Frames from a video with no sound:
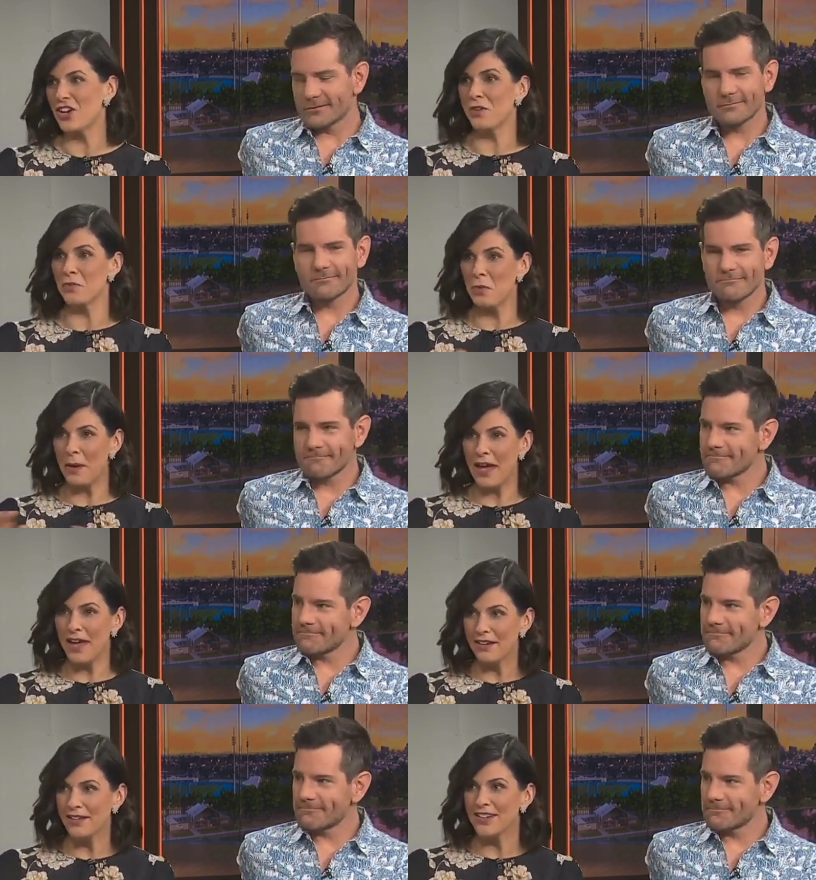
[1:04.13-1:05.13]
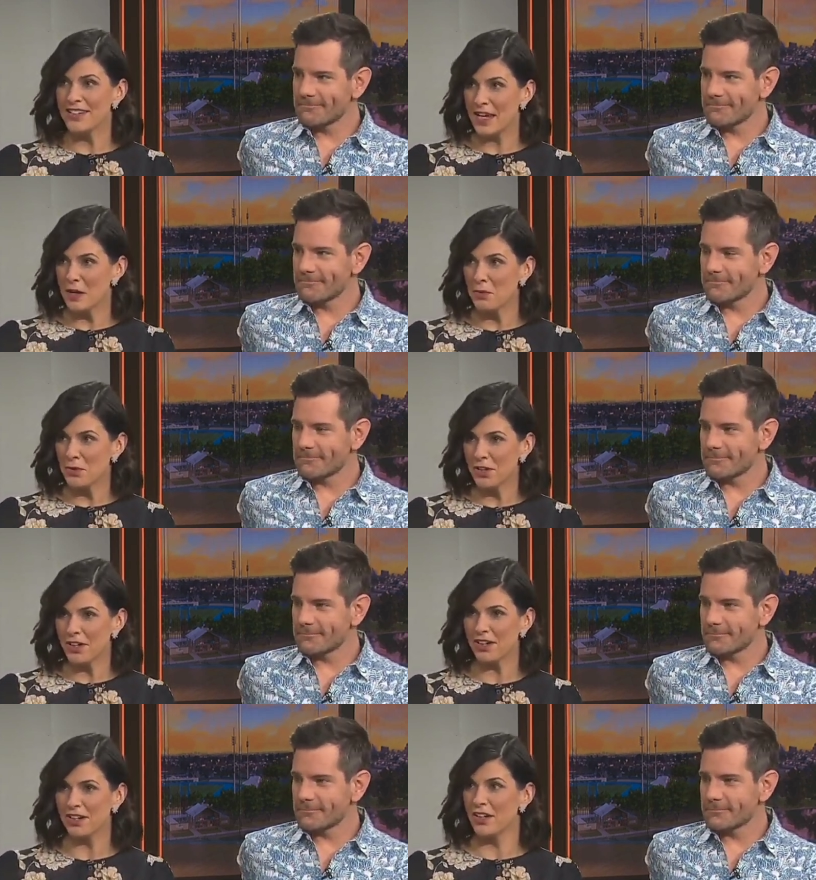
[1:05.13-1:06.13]
Speaker 1: So prepare, take a
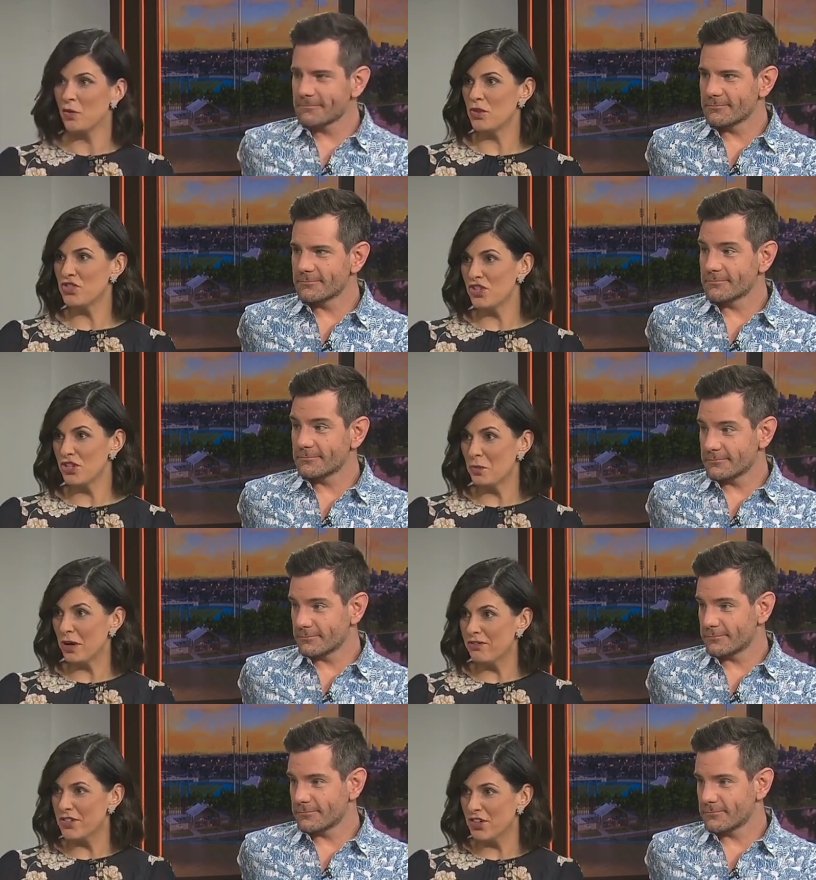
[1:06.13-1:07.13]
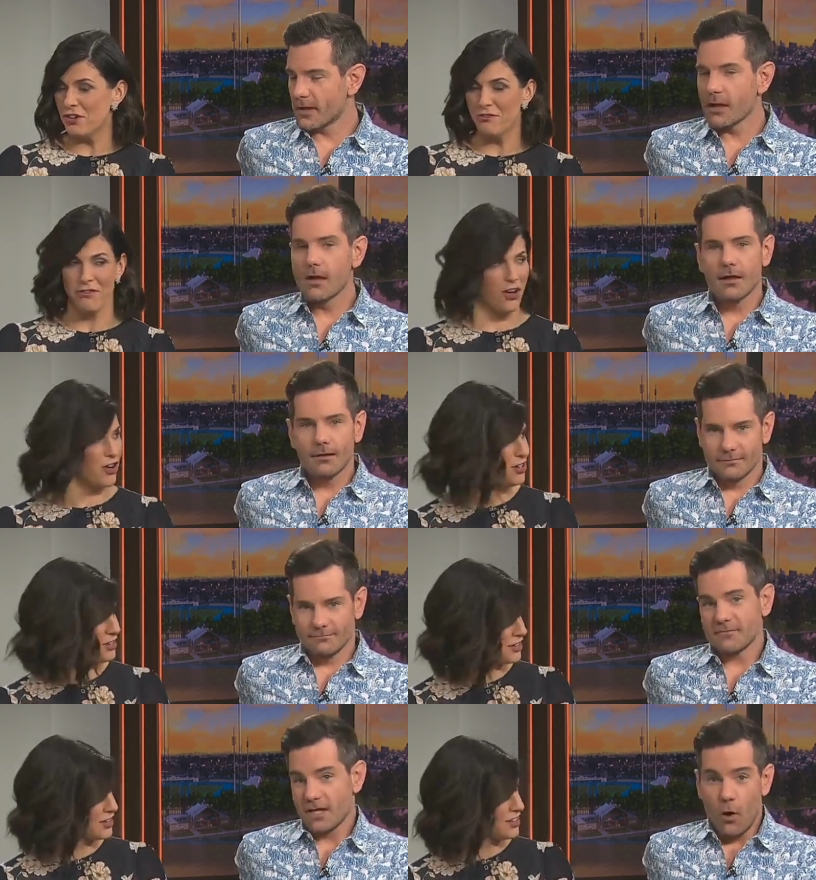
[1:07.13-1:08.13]
book, watch News Breakfast on your phone.
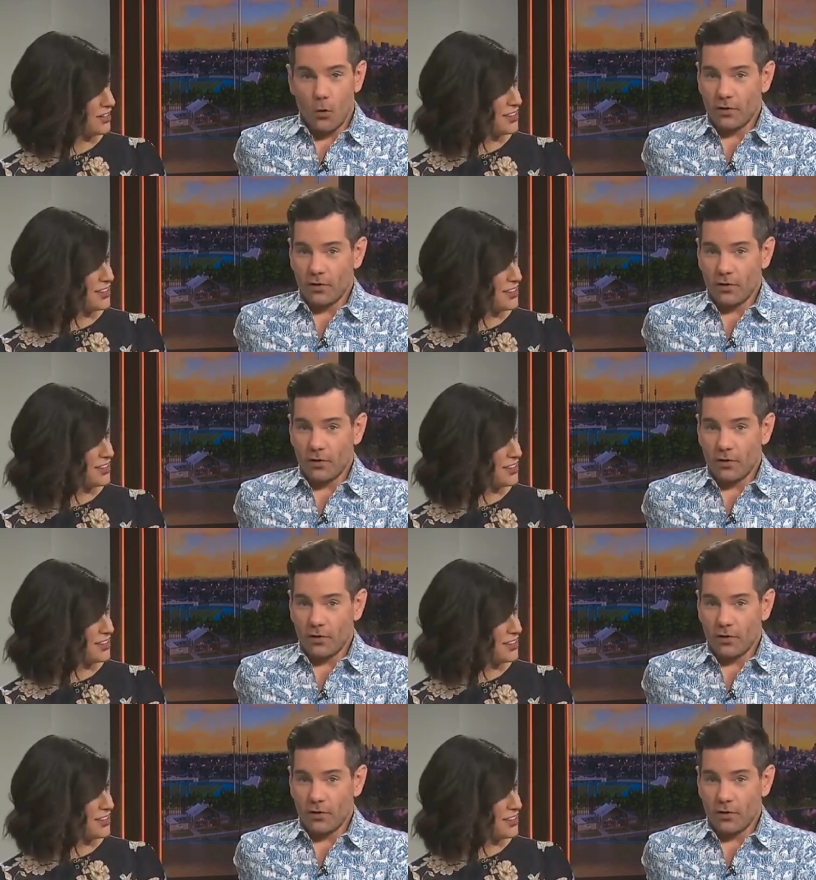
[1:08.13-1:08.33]
Yeah,